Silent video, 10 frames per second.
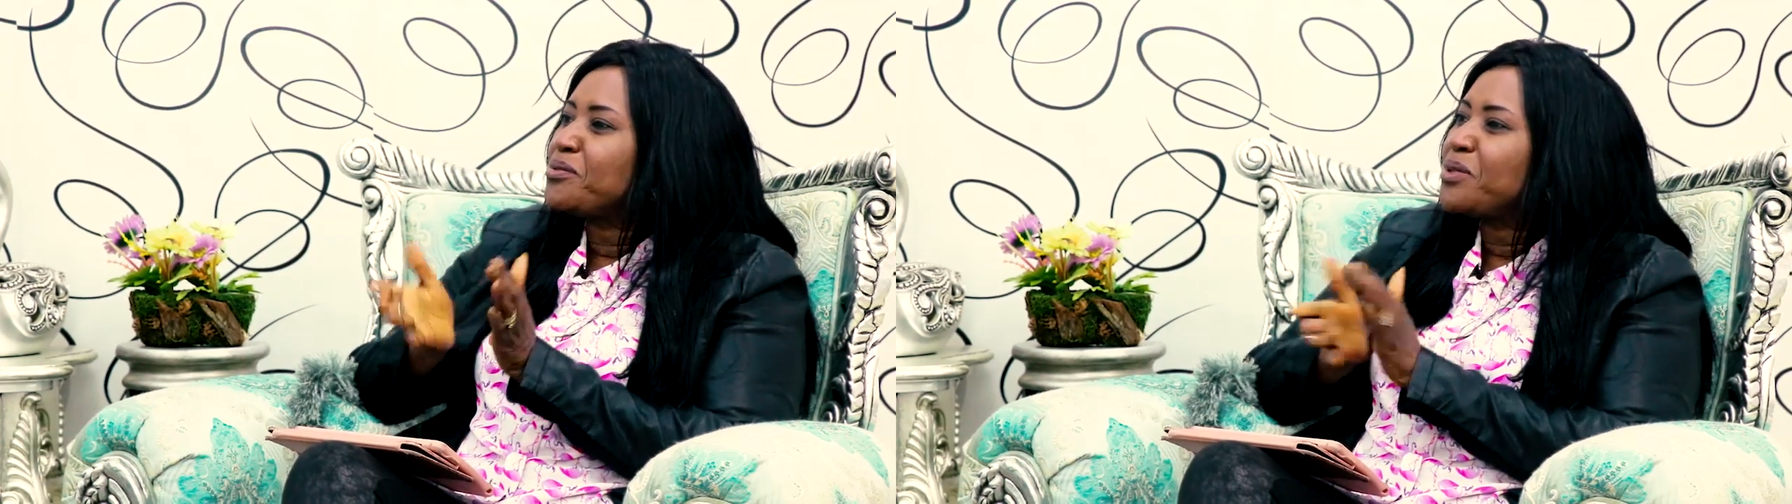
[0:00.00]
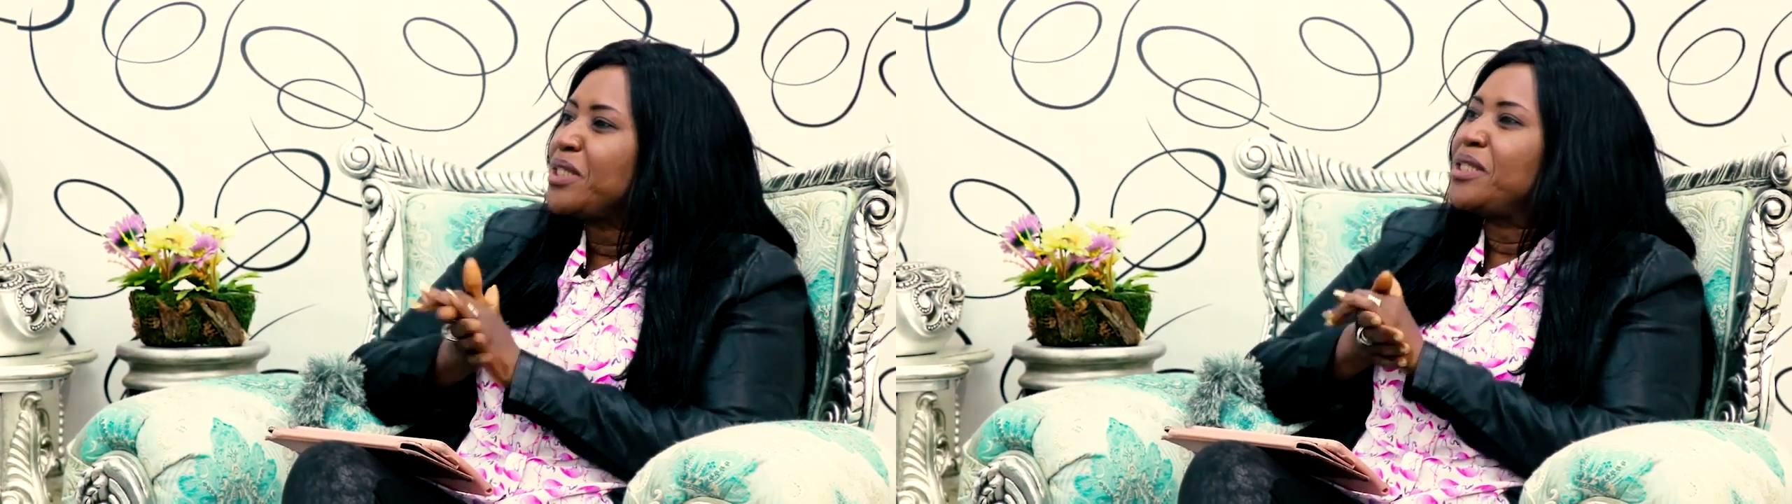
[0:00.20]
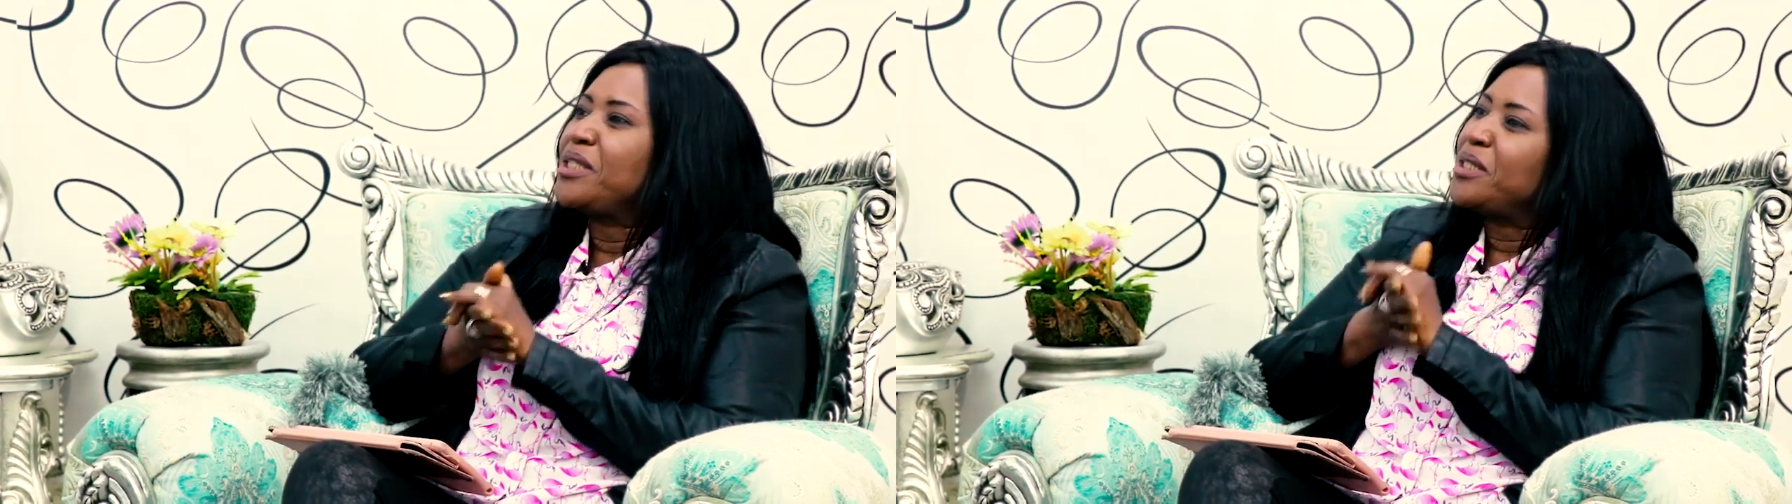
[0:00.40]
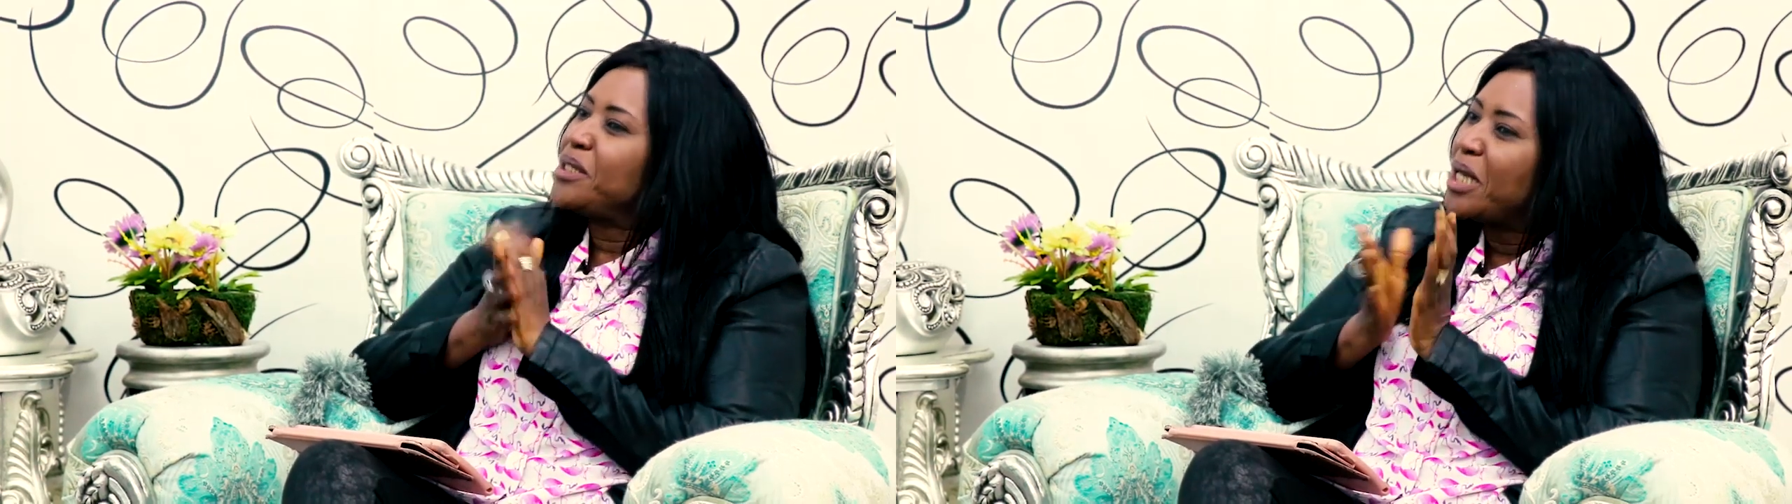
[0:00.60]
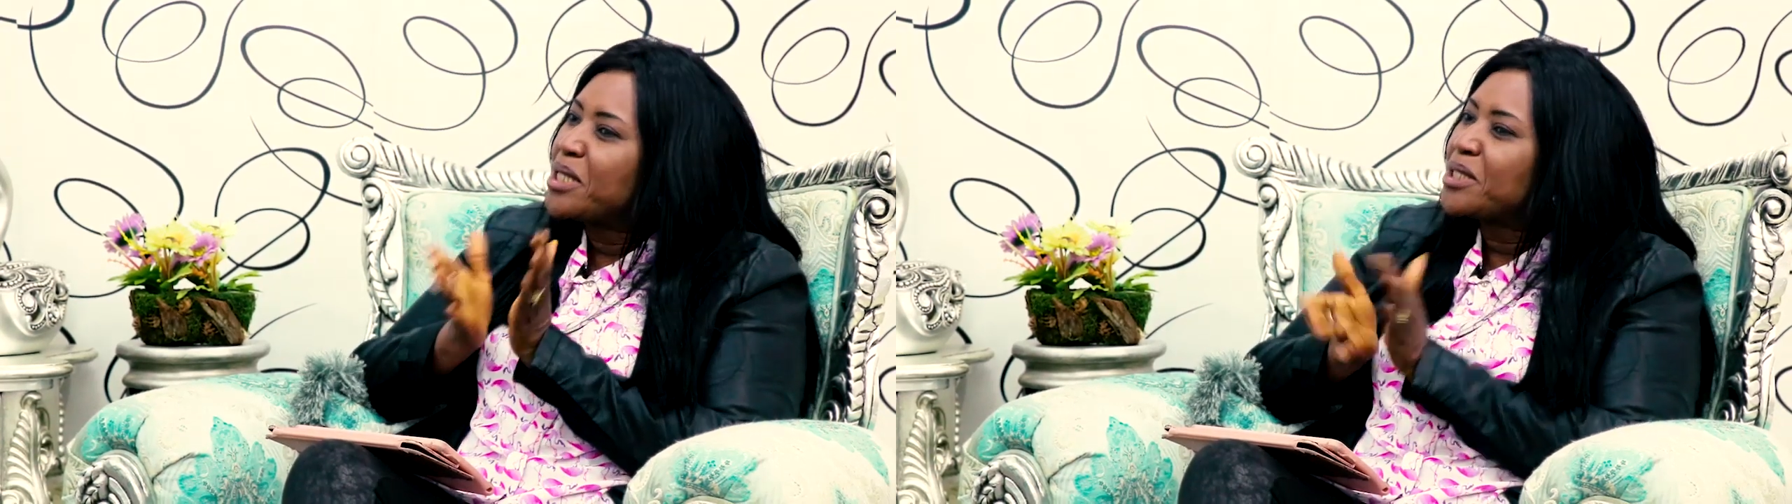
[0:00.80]
we the
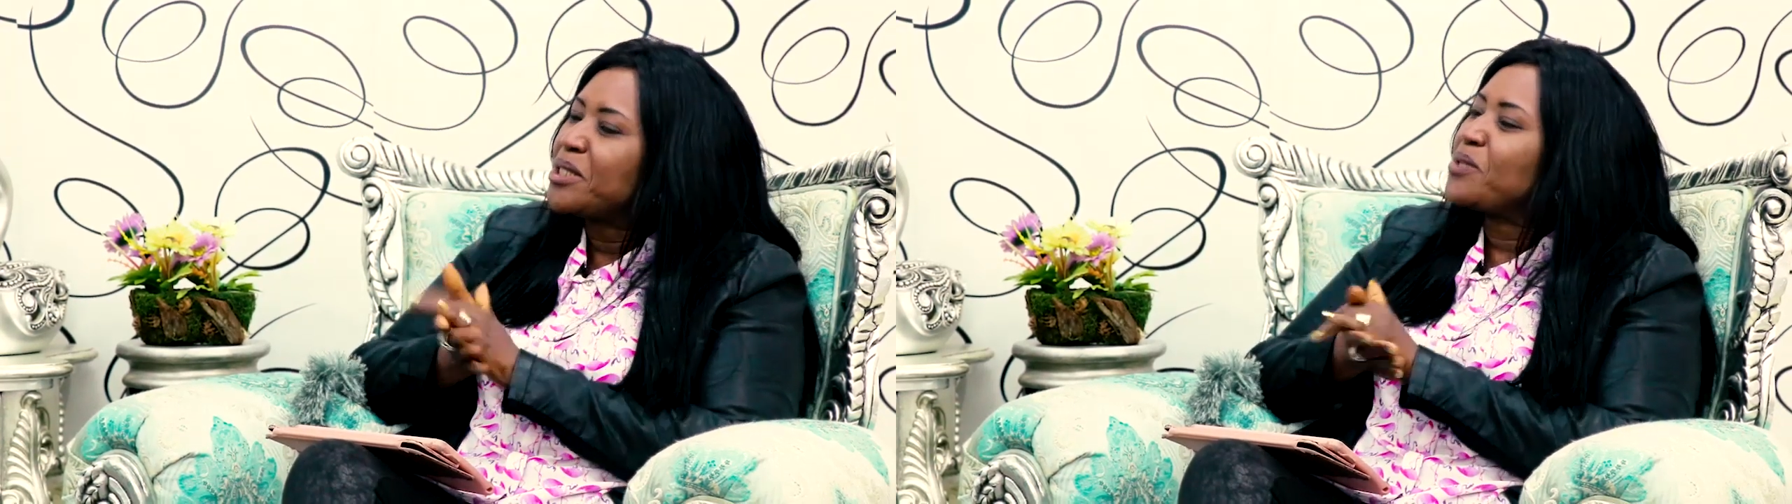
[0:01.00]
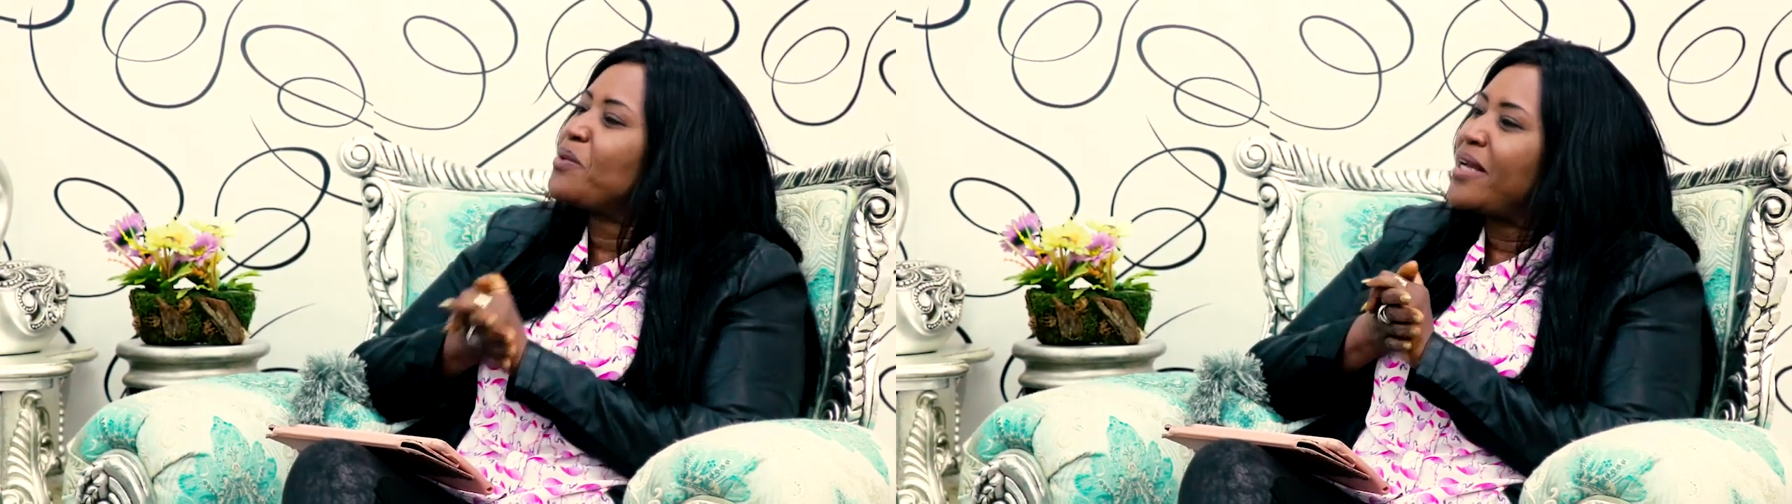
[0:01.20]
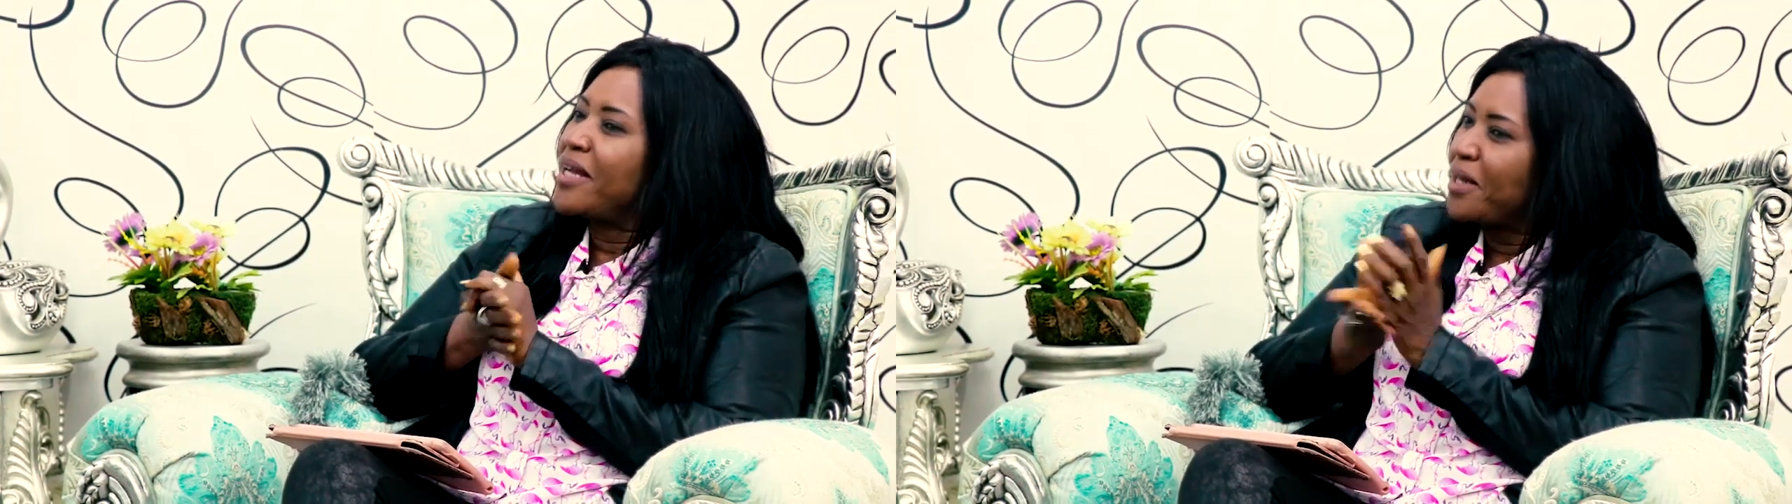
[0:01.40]
girls in the choir,